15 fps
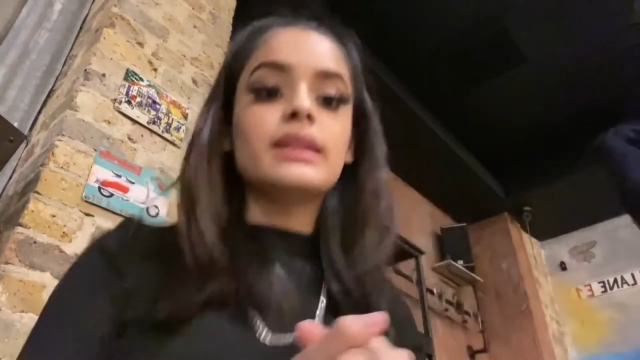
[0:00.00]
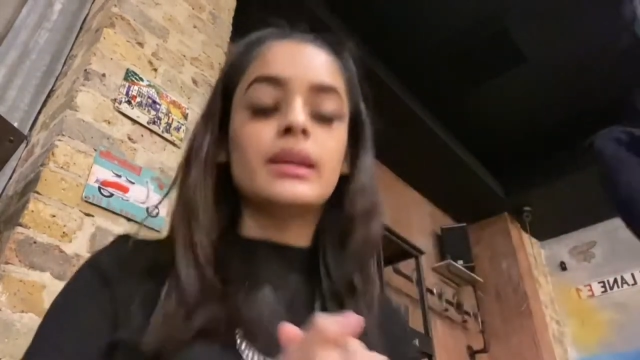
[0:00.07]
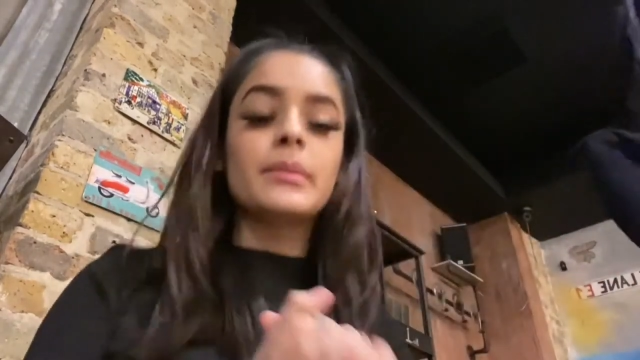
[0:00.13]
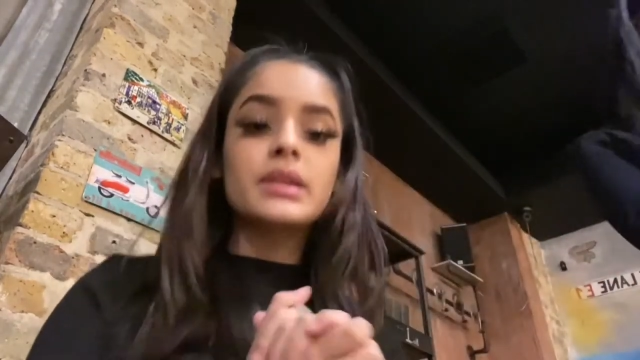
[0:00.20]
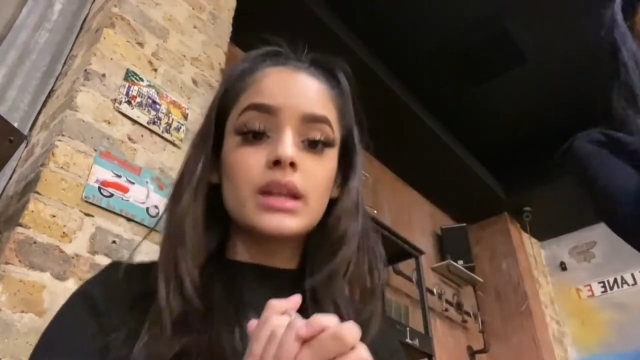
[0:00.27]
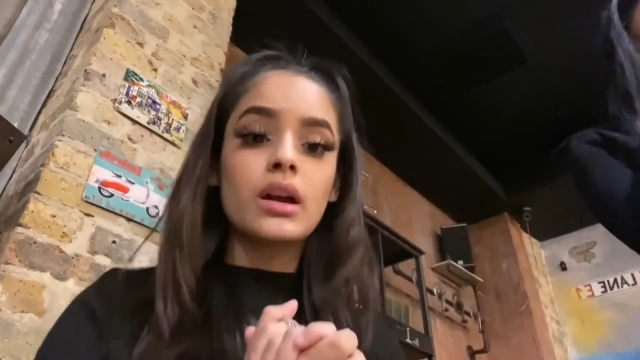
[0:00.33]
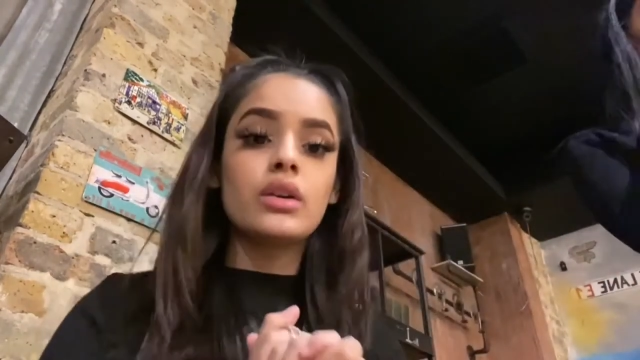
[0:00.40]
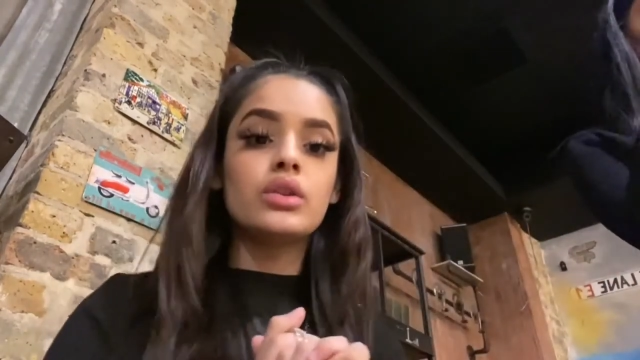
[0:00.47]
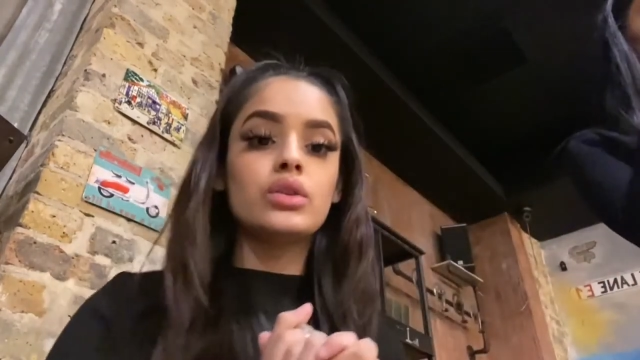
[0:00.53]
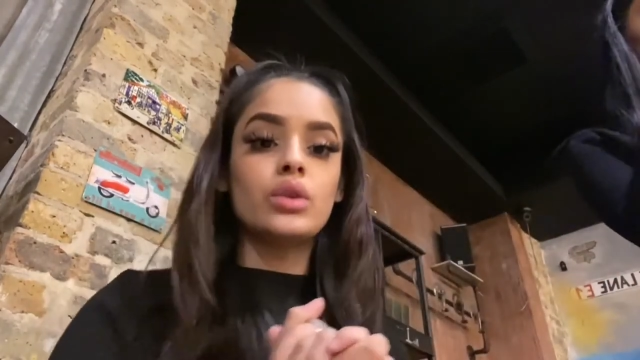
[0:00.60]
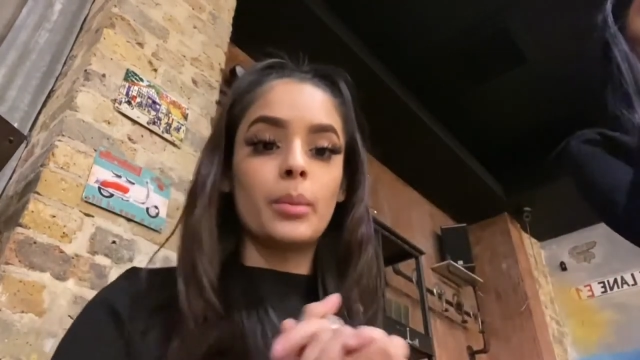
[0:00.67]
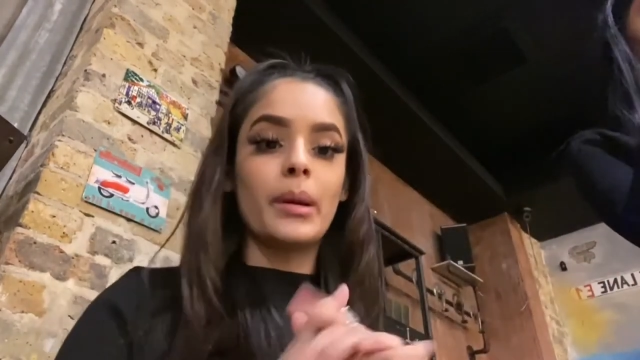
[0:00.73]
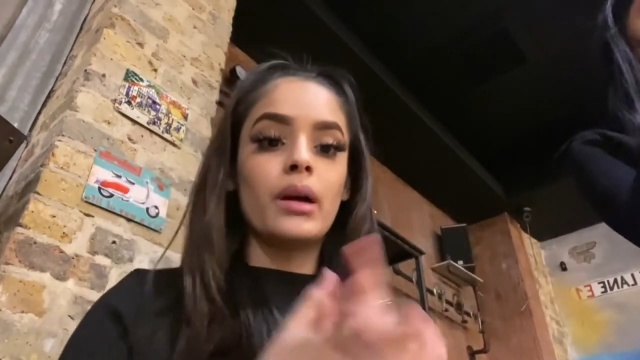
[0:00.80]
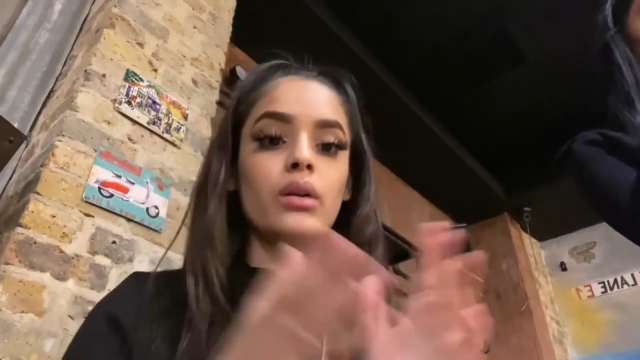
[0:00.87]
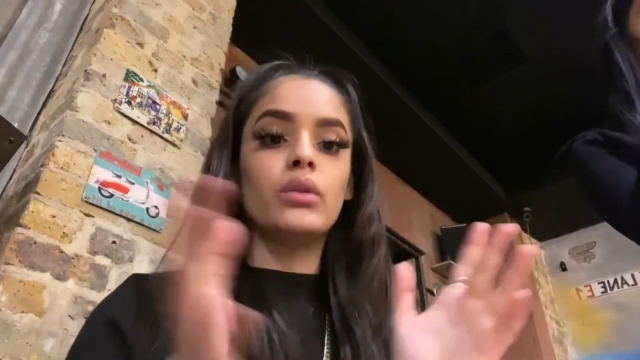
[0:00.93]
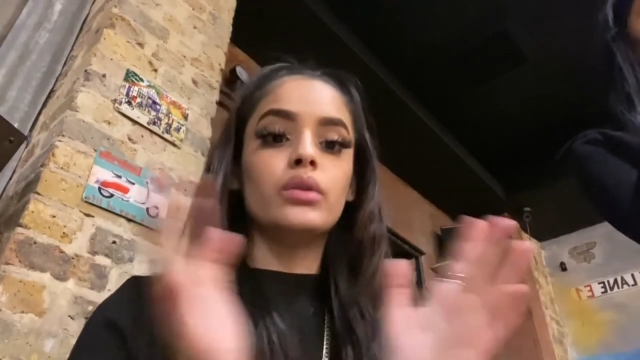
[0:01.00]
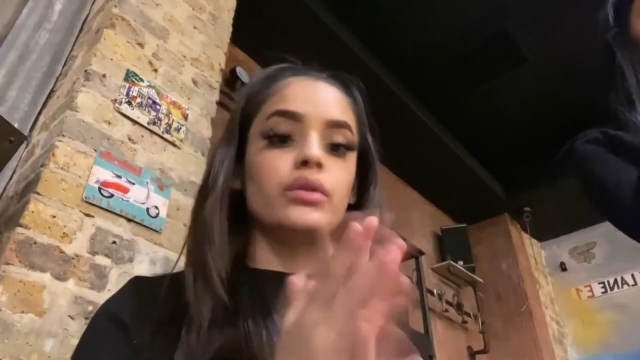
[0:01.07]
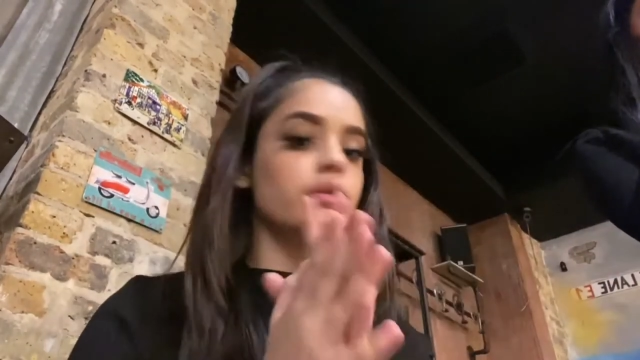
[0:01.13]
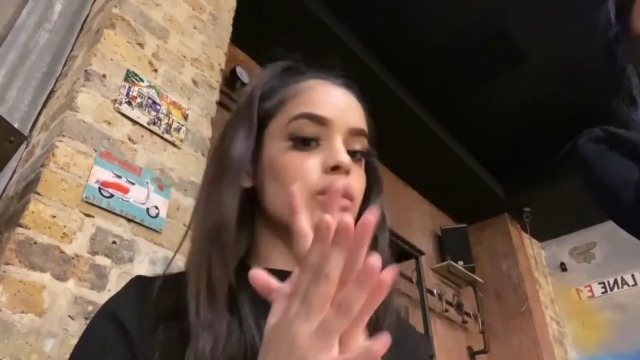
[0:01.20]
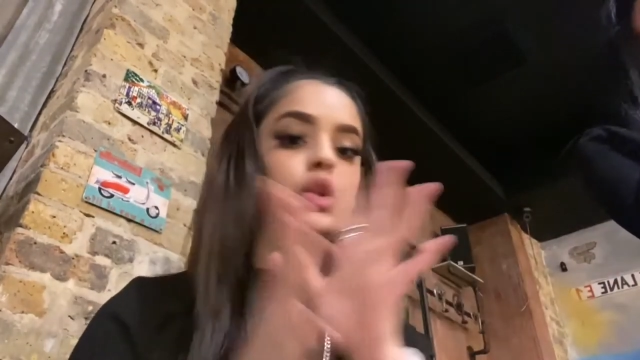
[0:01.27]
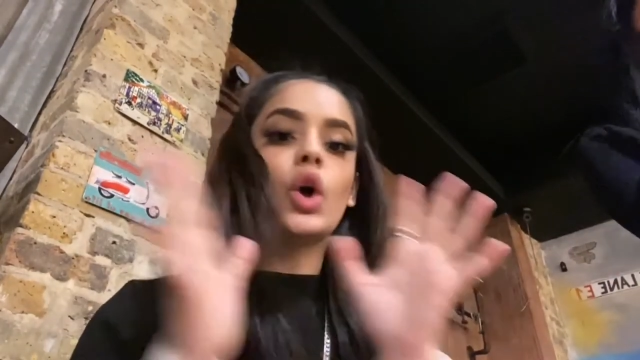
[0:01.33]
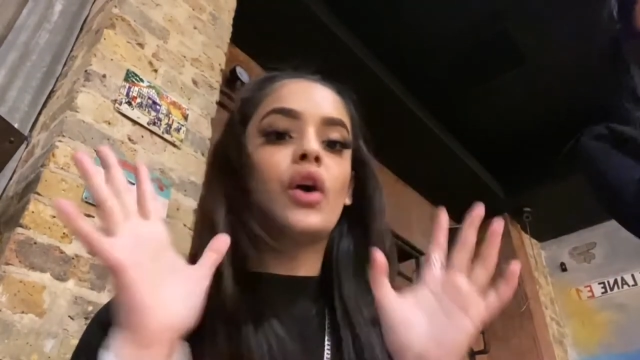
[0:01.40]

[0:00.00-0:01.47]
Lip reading: let me tell you about the